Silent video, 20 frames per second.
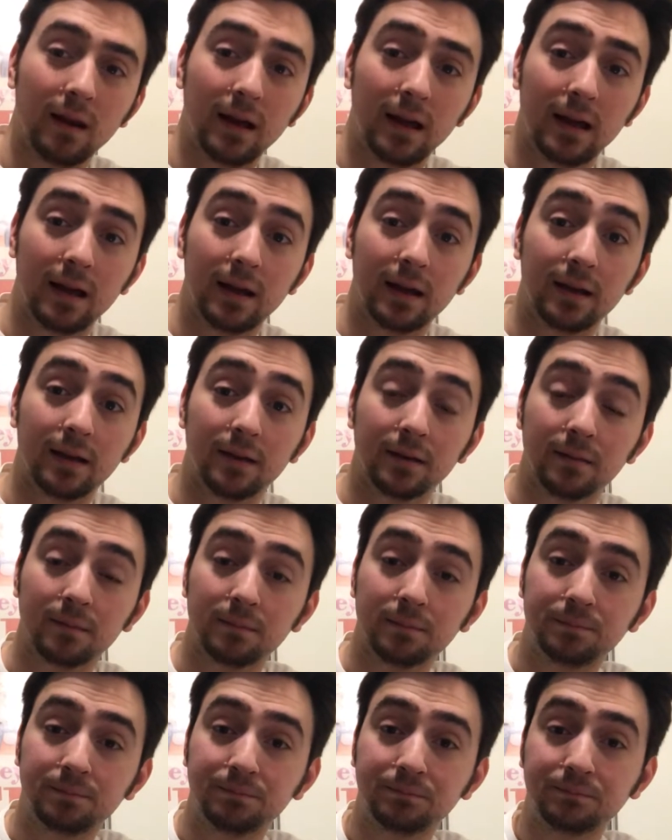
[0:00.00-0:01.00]
and
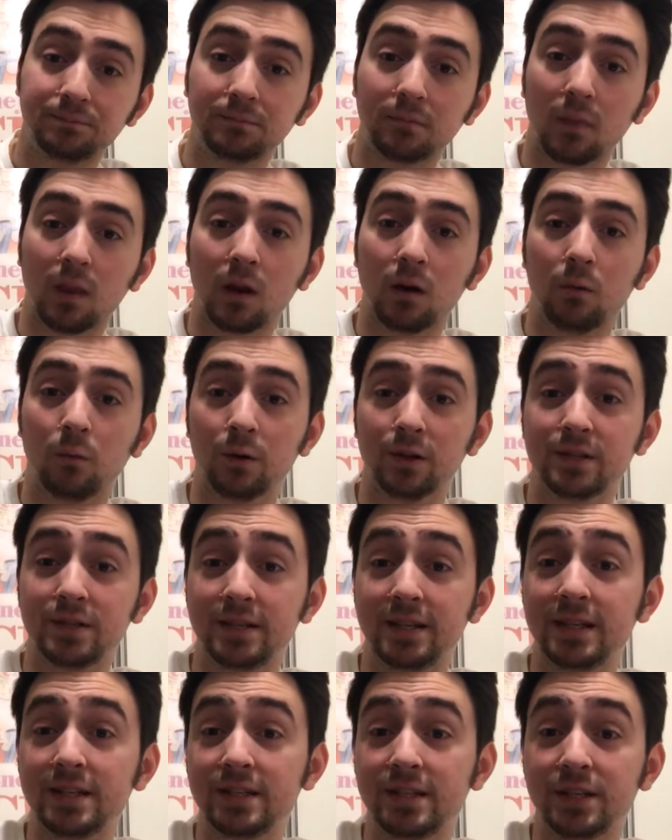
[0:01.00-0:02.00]
once
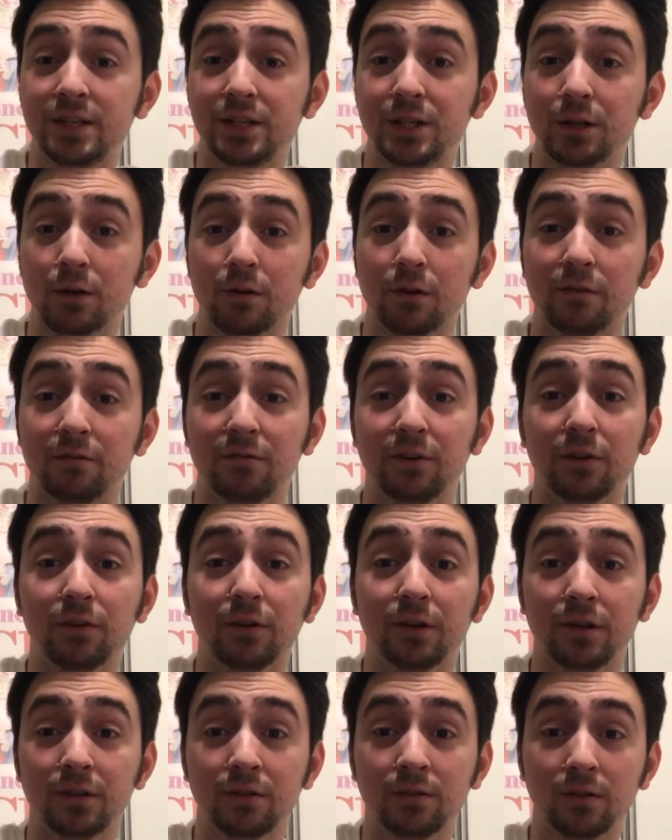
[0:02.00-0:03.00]
DC's Year of the
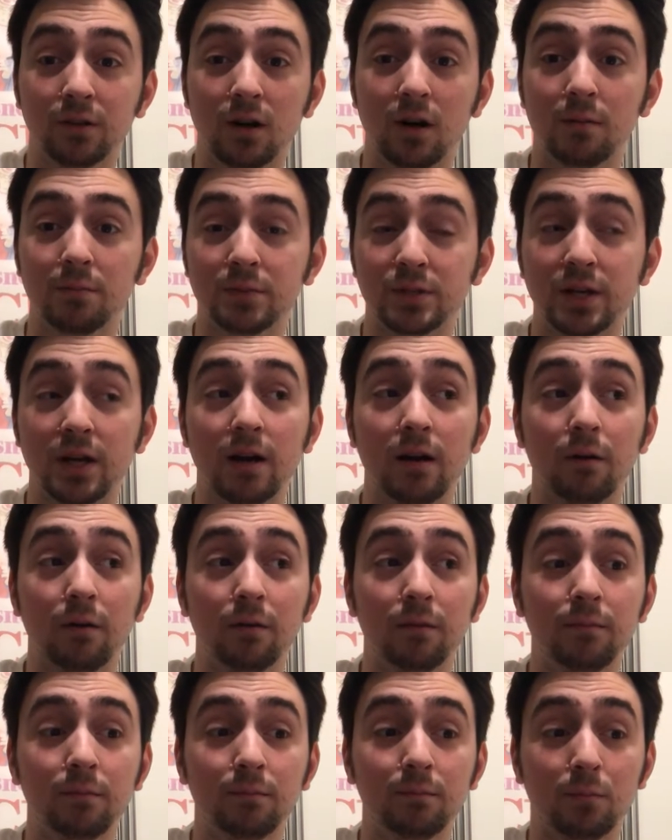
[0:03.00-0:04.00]
Villain comes
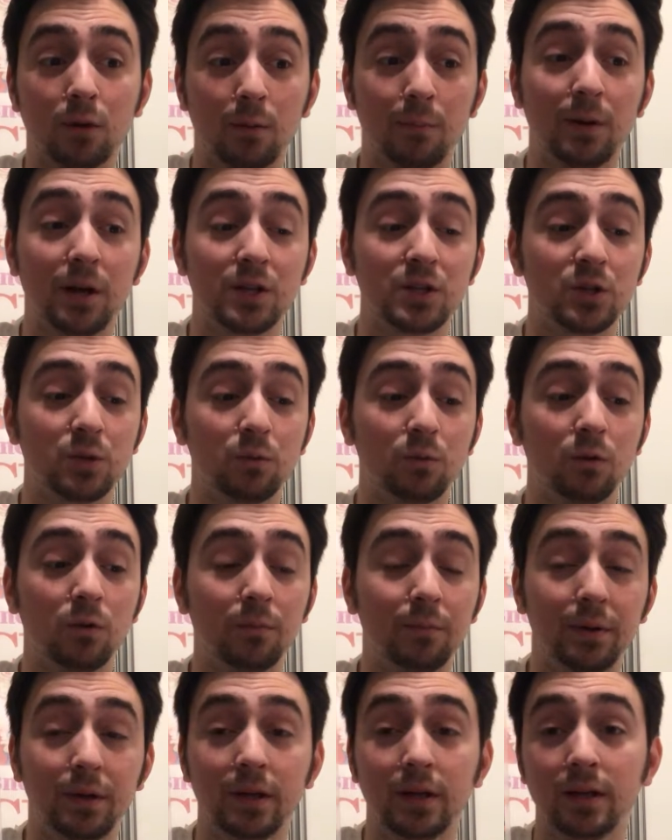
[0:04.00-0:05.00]
out, Perpetua
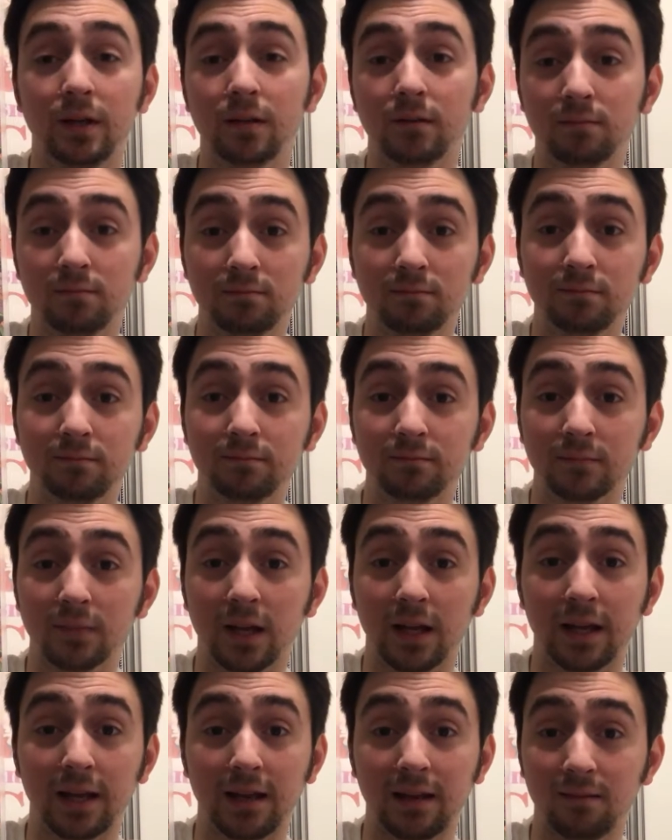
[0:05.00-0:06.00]
will be
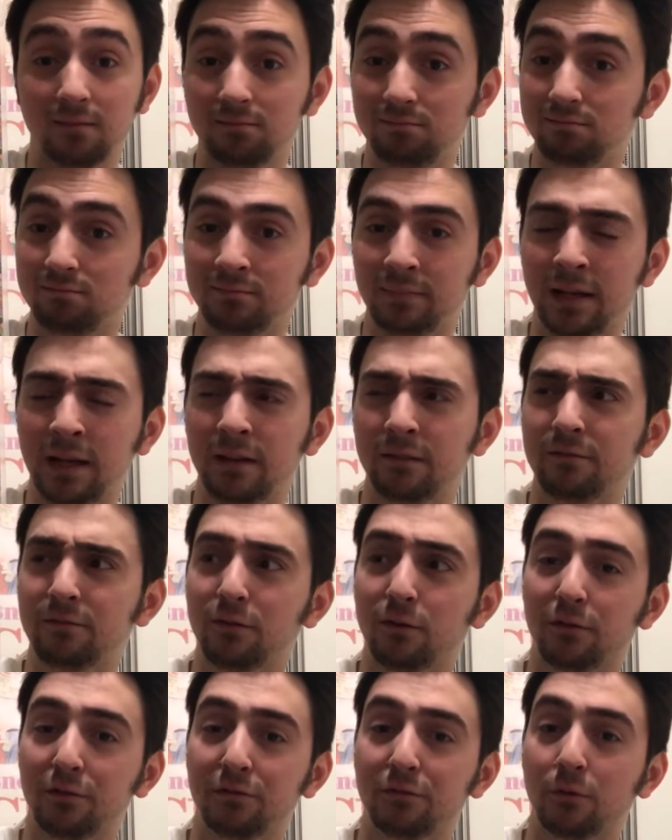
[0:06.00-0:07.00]
like in
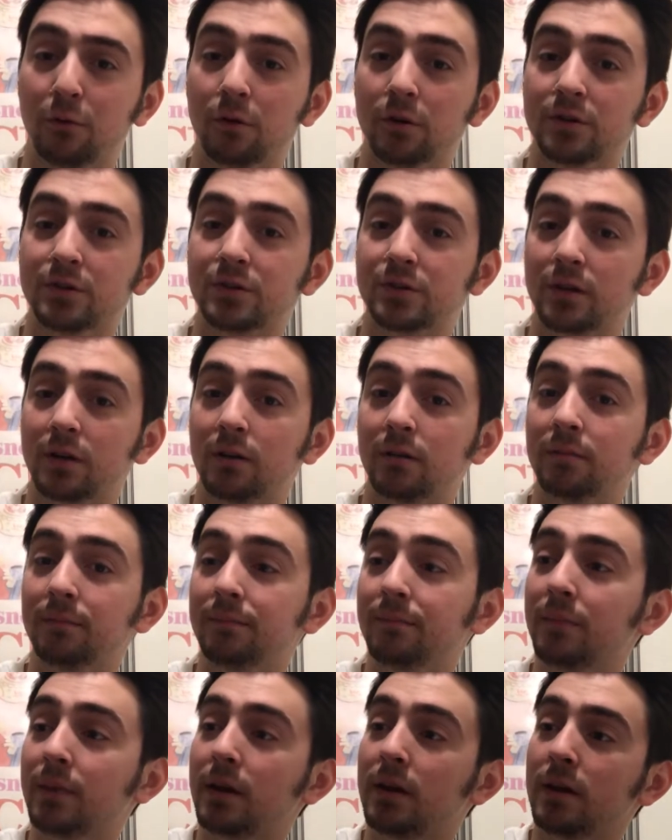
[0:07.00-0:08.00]
full force. So
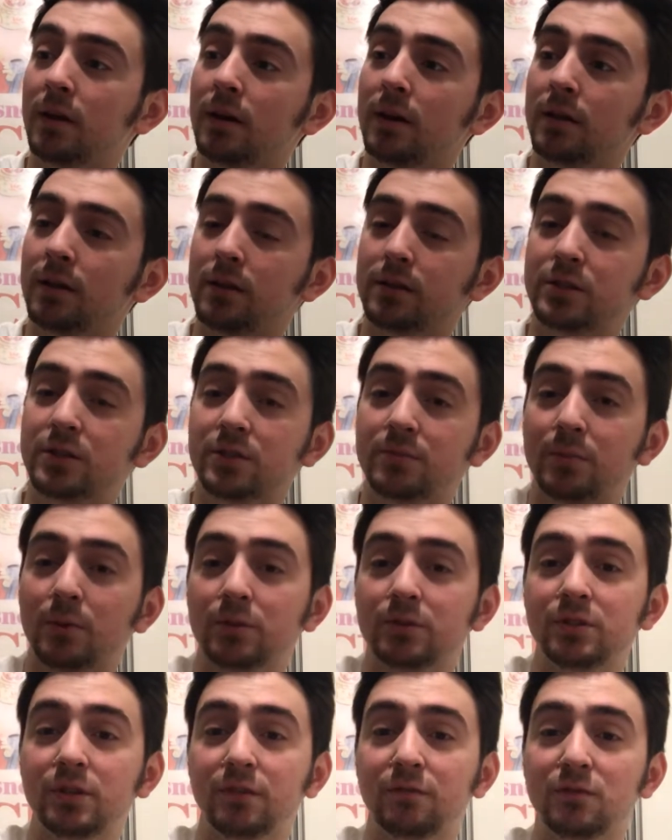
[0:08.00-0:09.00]
this is
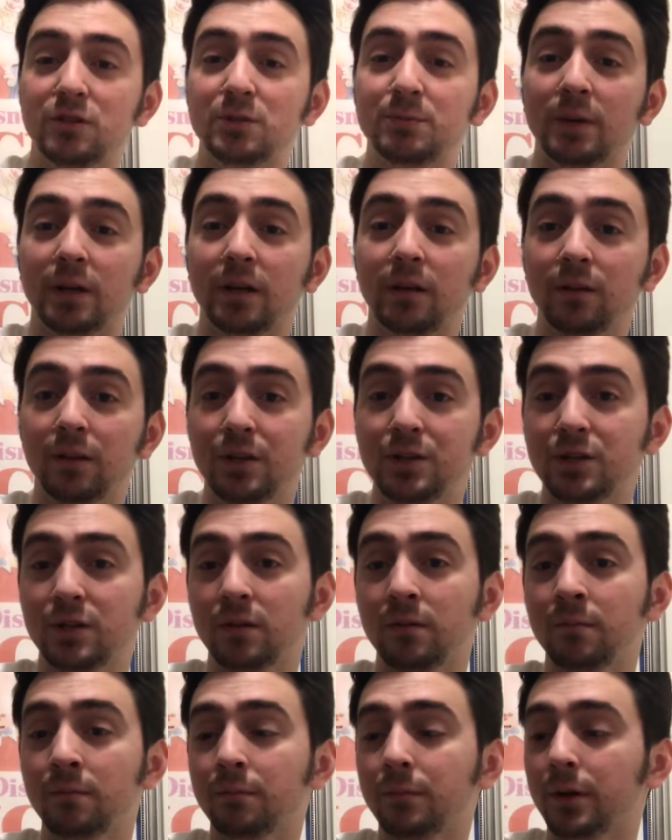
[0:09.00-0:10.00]
mostly for
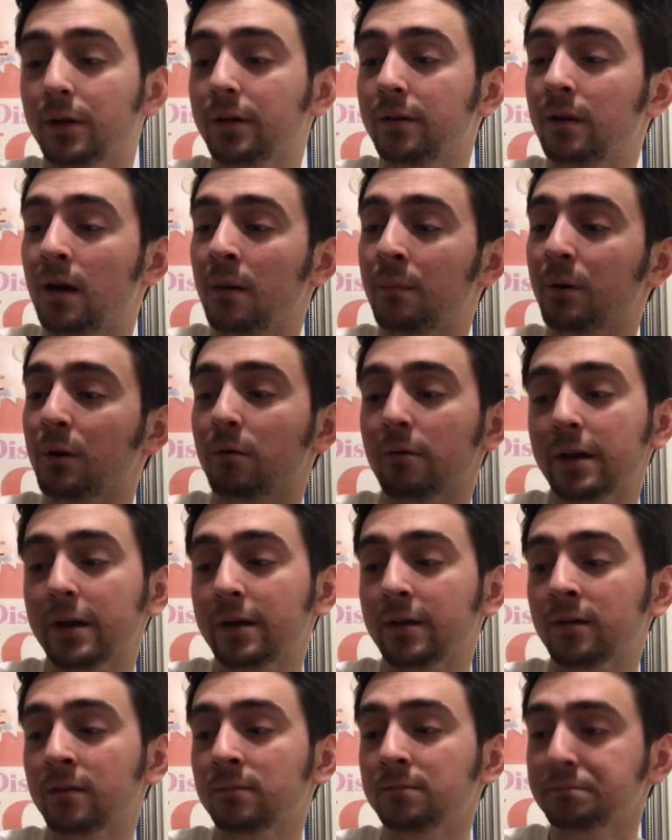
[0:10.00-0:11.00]
speculation, but I'm gonna
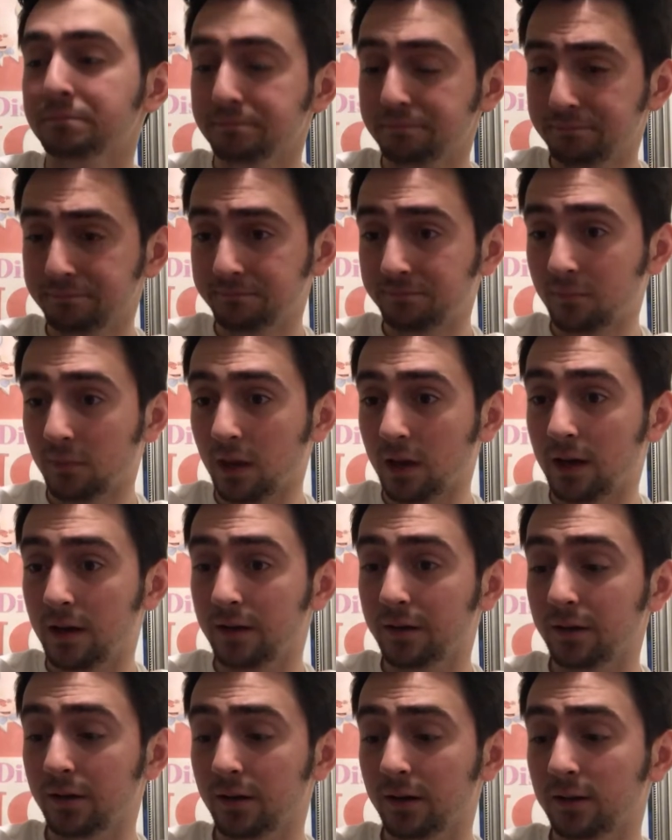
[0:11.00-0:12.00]
read it
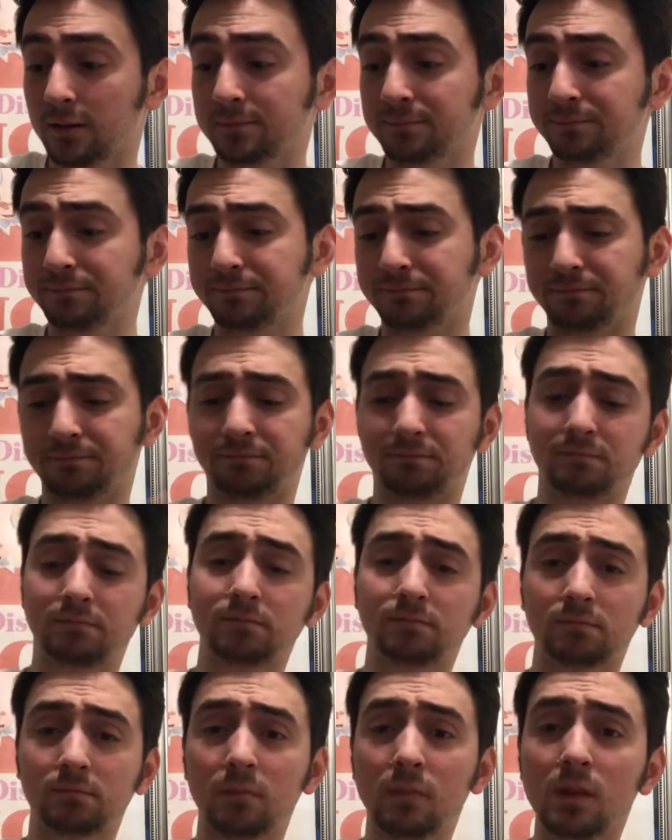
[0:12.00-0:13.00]
and
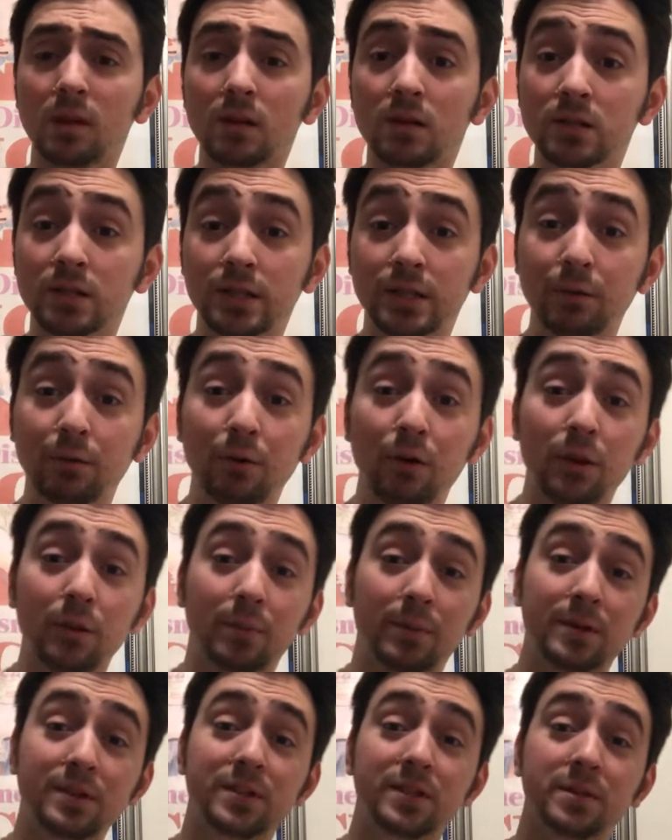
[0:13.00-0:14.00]
see what all the
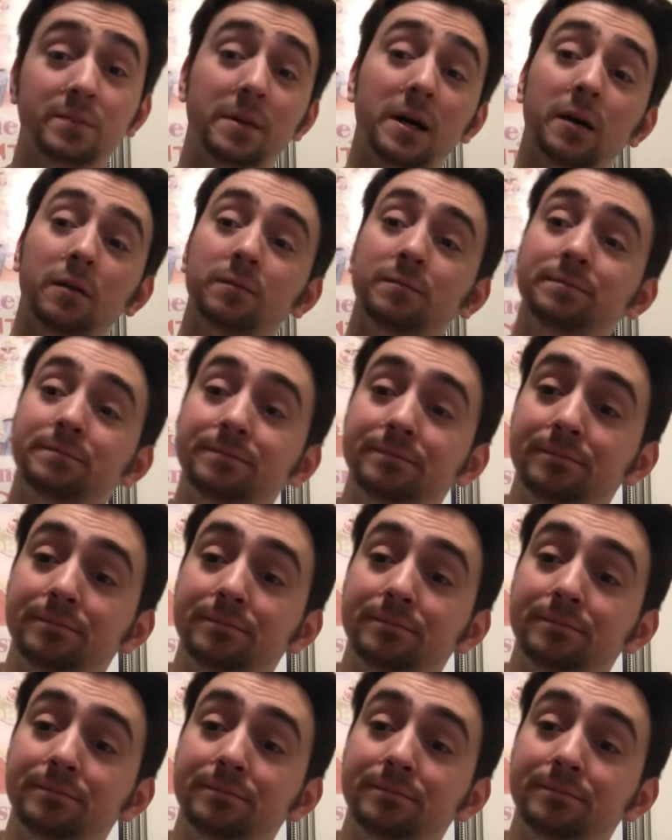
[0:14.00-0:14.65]
buzz is about.